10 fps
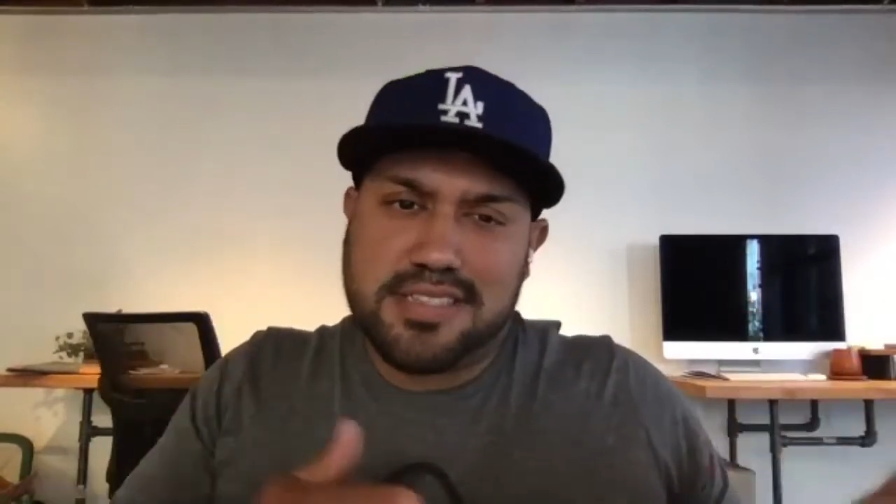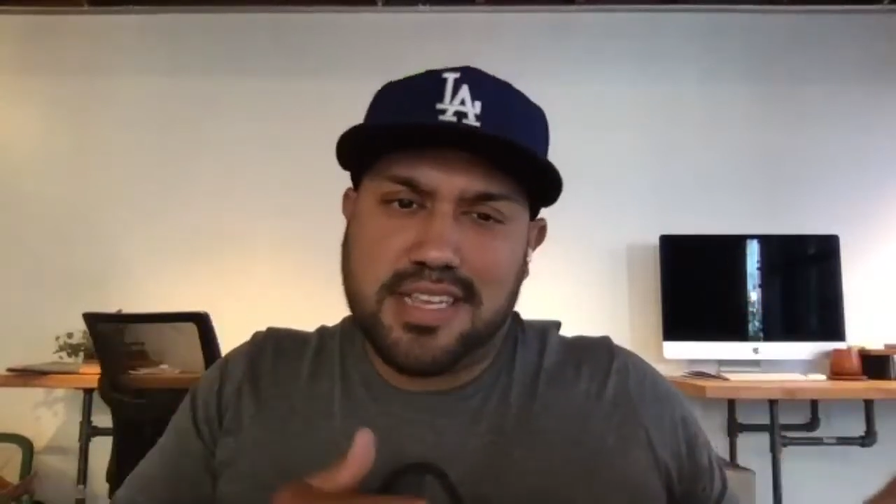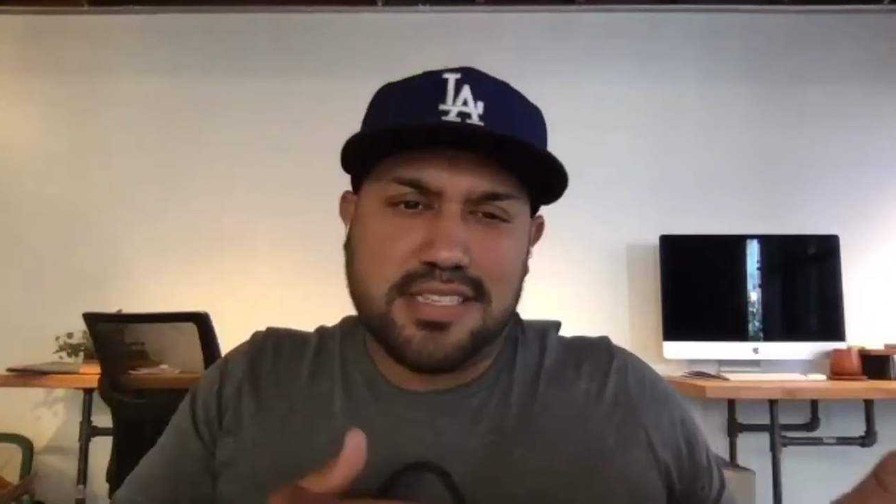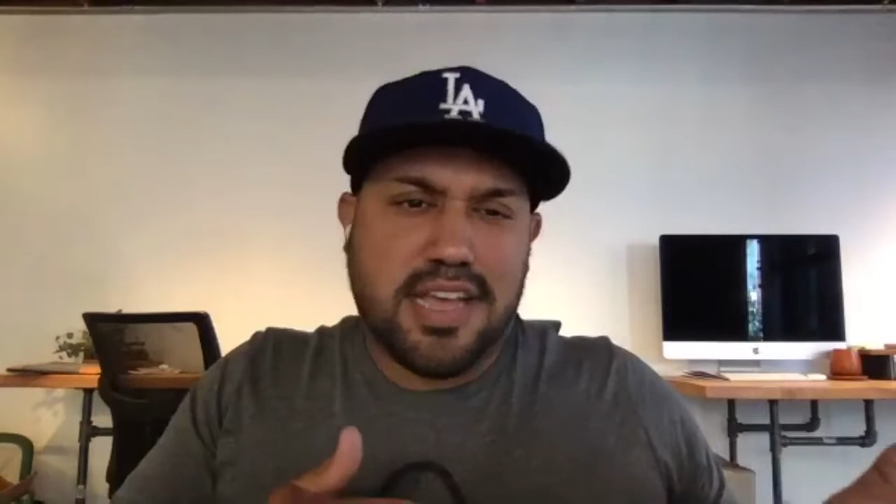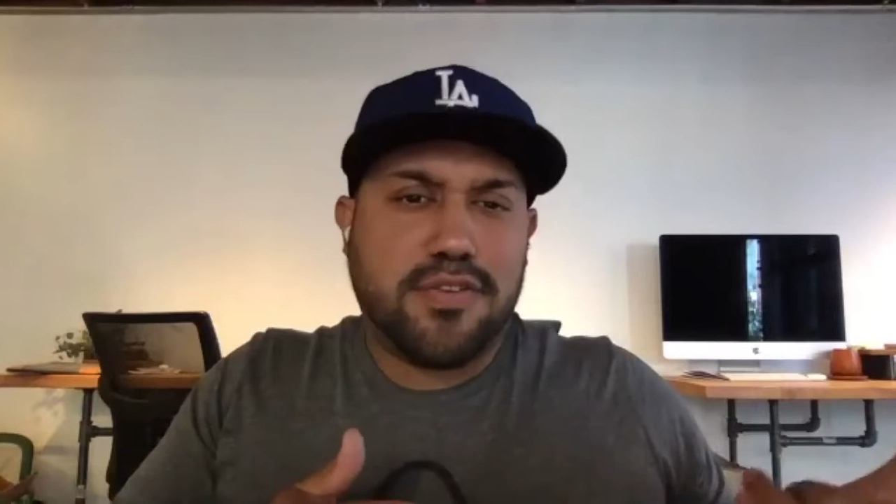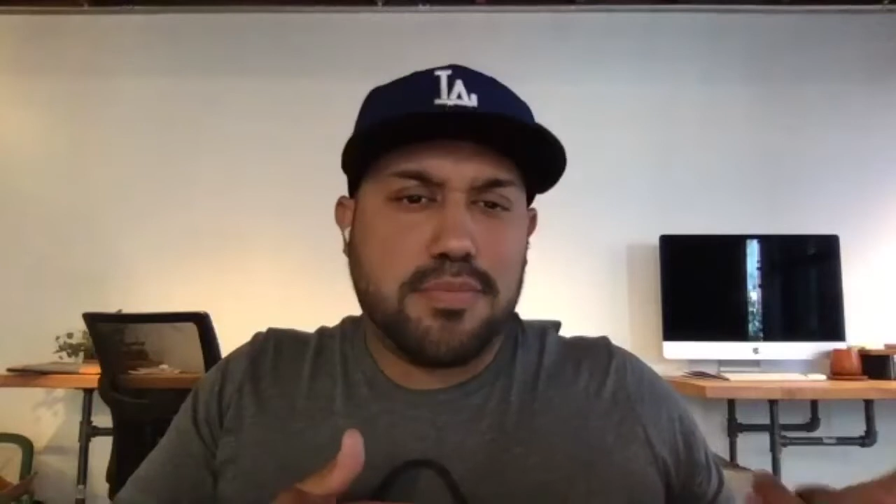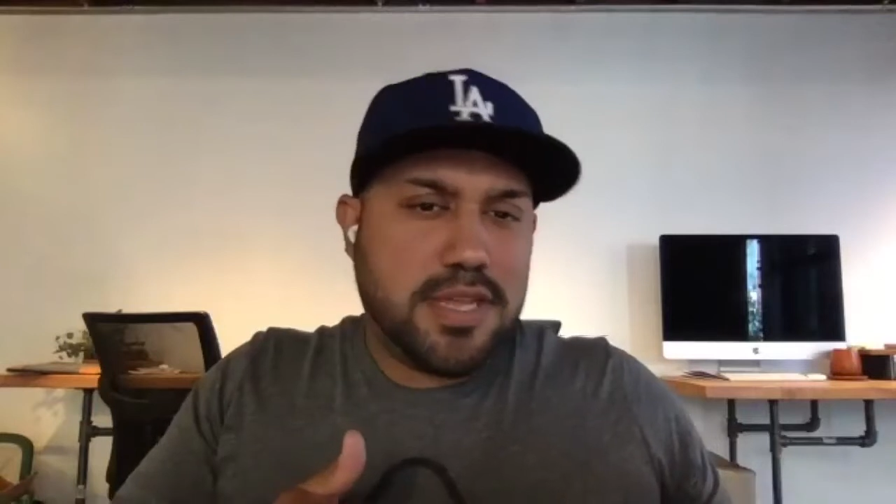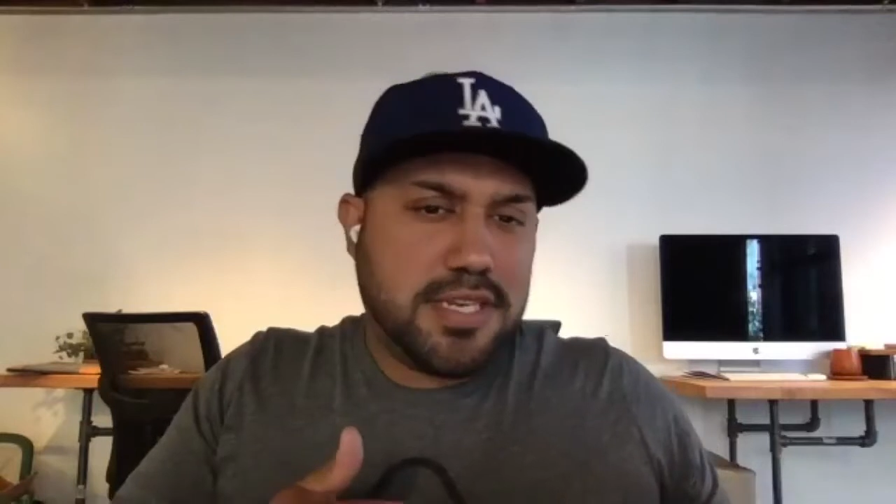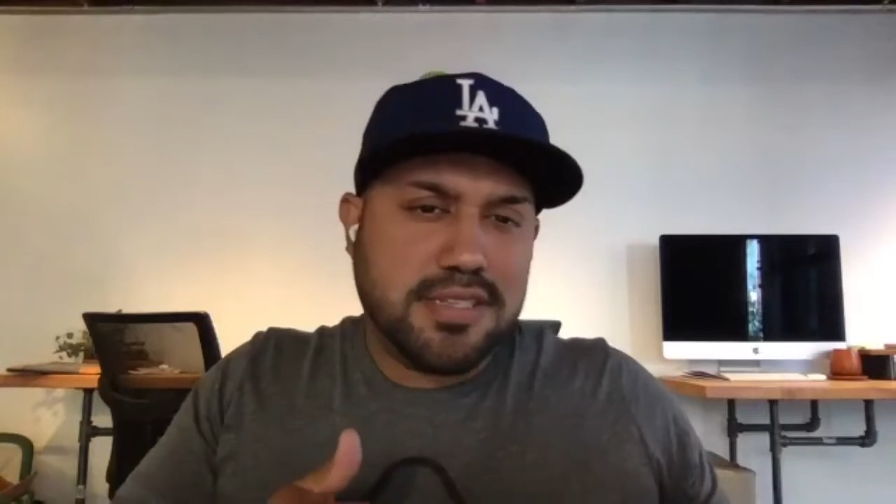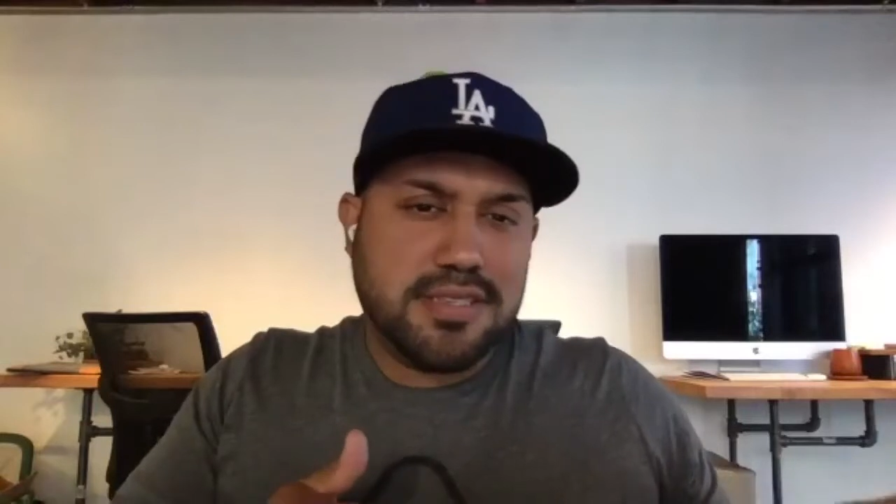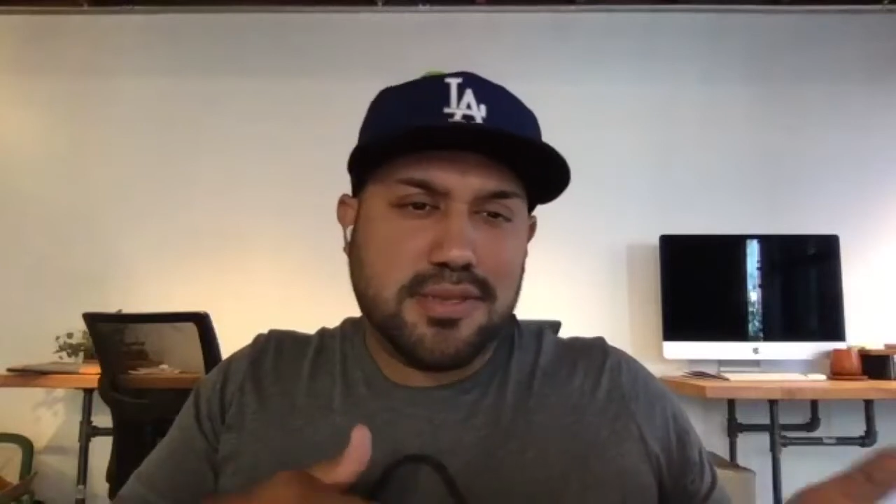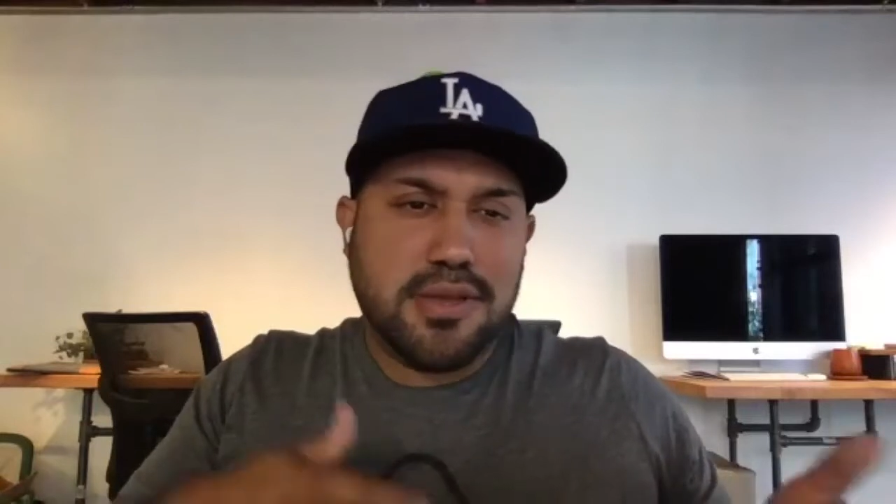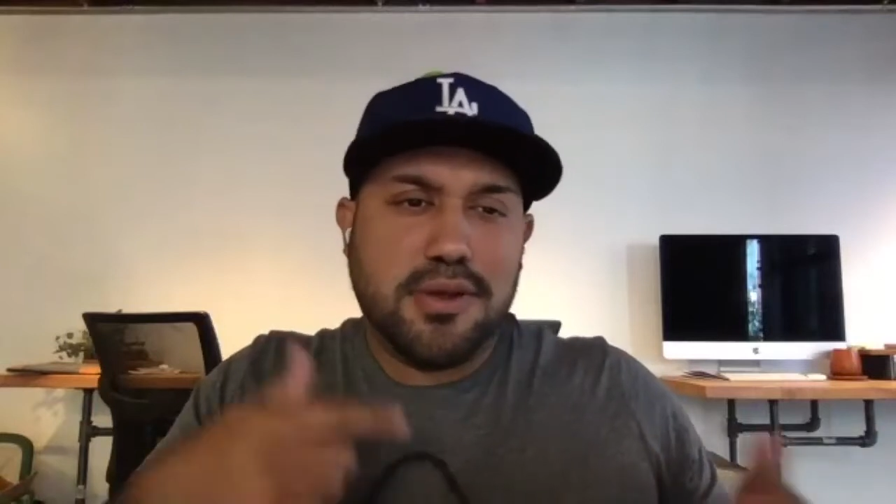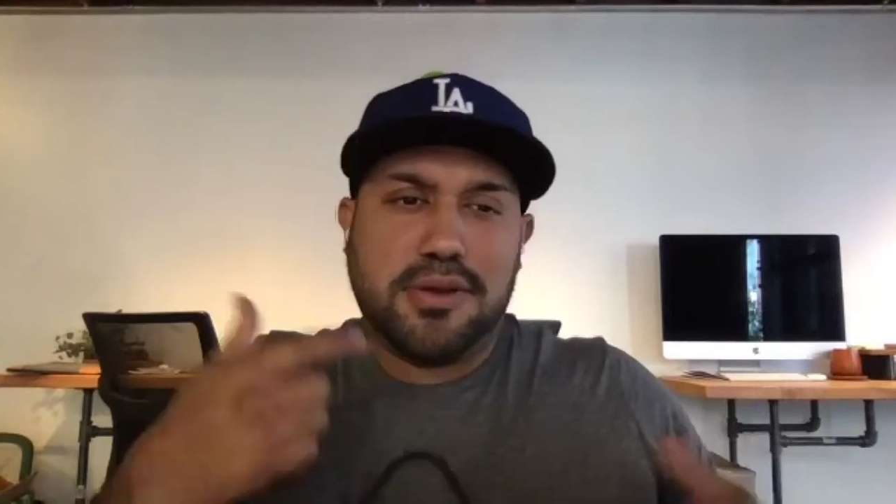say, is that for pigeons?